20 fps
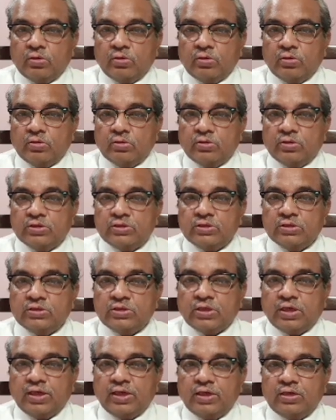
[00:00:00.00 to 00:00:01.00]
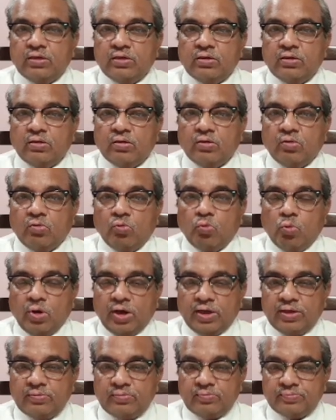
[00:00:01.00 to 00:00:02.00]
This is again
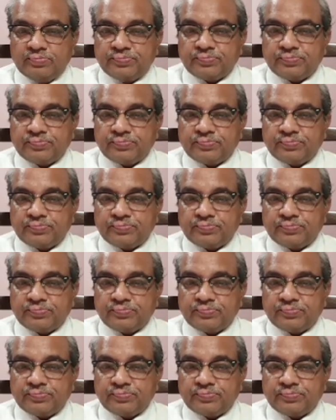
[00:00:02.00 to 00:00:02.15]
1